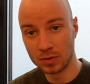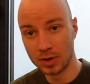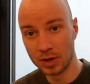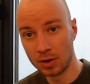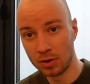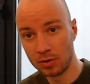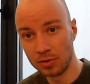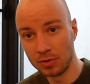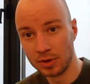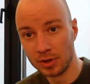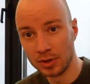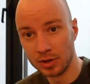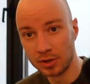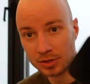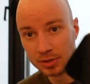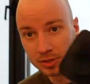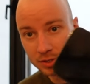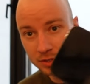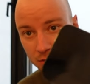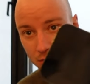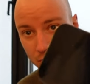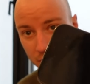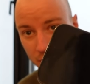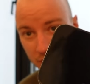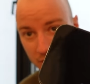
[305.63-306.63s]
now the
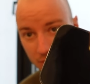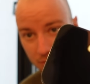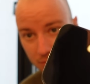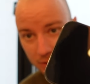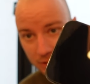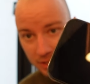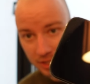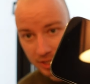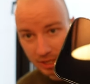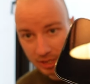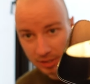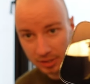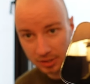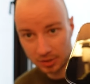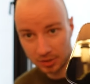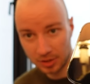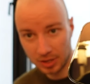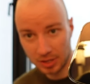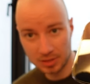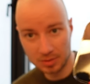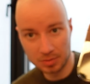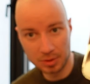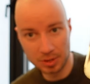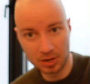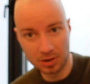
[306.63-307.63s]
screen protector
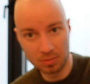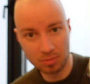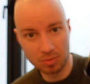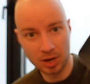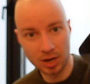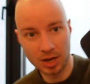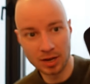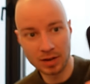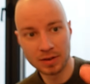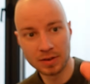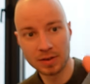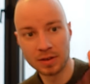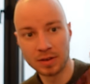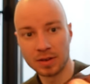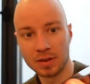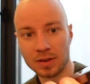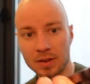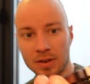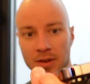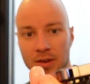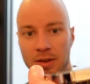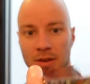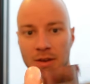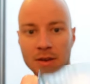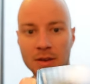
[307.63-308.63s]
has been applied.
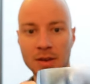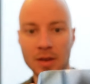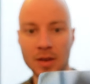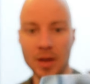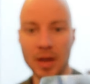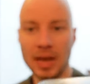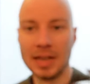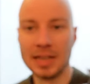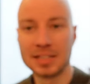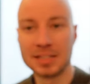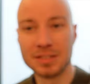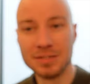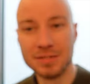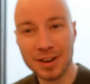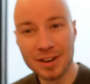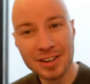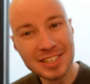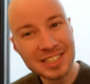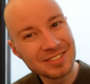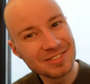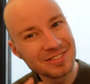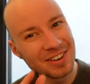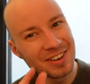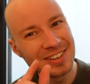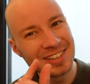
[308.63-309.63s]
It's
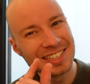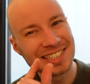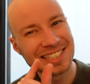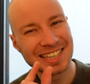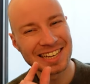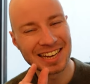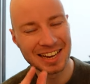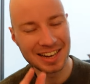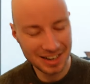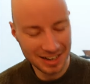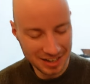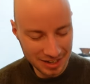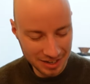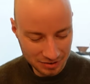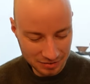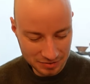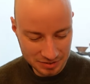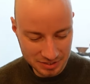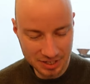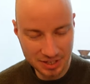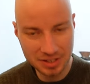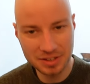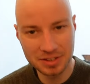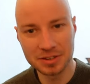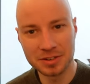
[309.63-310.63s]
very, very slightly
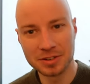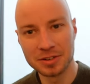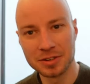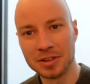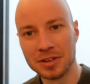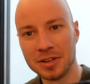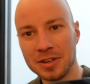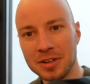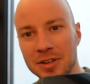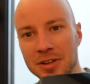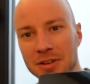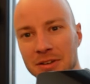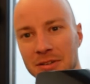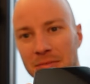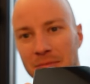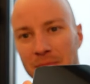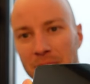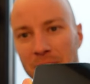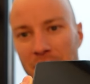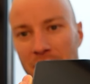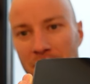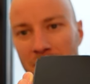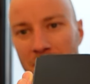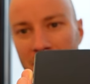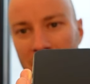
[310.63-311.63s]
off-center,
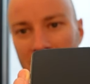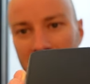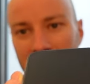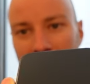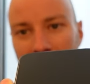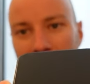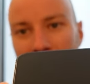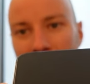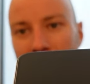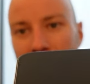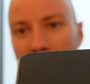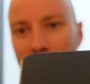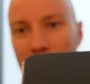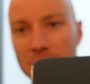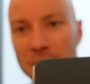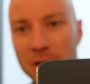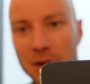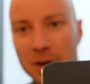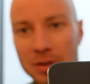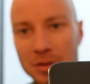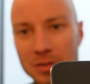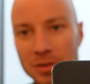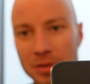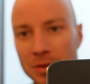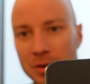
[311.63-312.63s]
but it's very
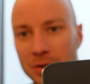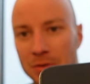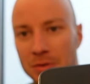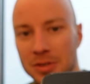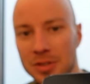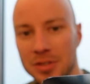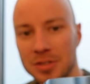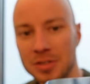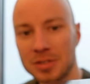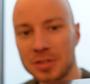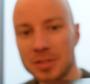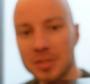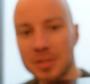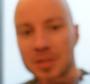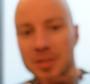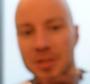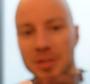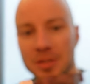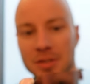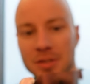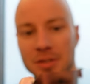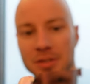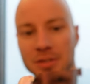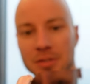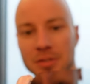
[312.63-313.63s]
hard to notice.
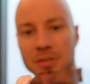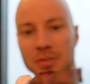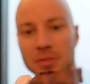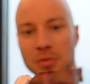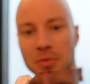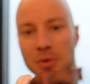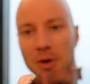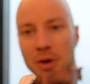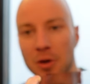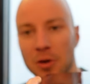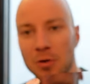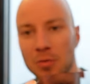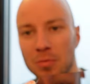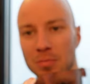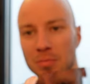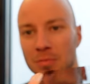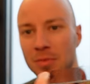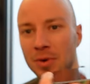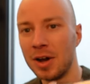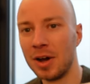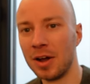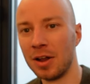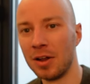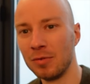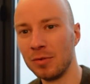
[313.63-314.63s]
So I
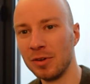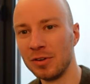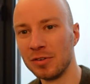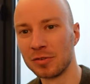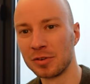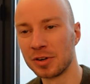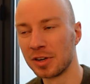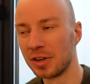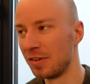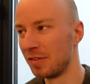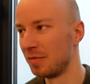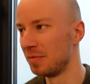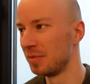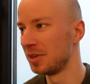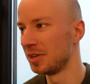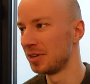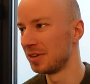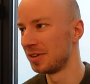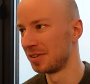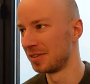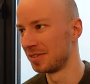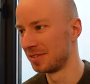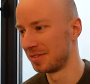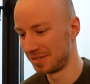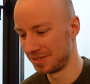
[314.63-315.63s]
hope Mahalo forgive
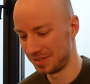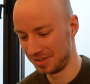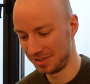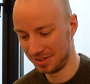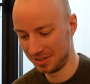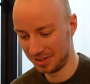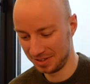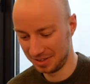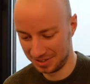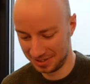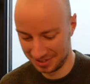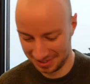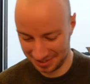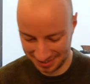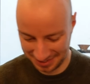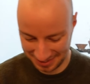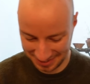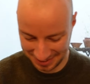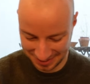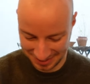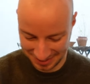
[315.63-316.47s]
me.